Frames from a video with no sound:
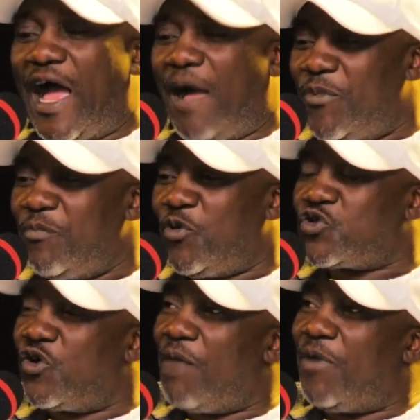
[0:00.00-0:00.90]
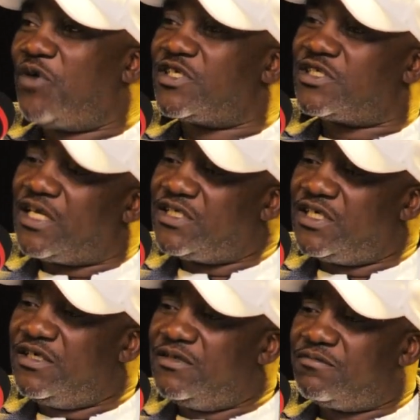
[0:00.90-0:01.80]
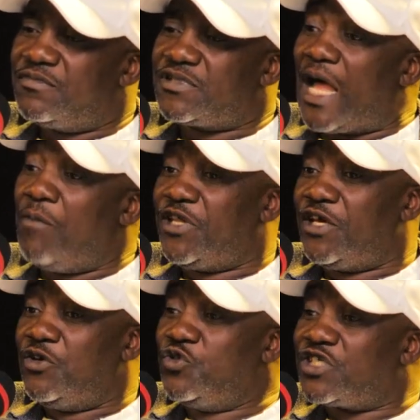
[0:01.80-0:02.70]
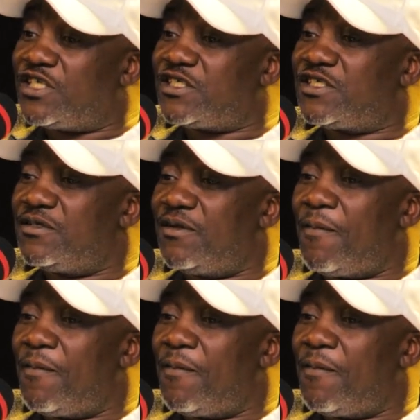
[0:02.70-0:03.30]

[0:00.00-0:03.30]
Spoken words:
yeah, people talk about it, and some they use it,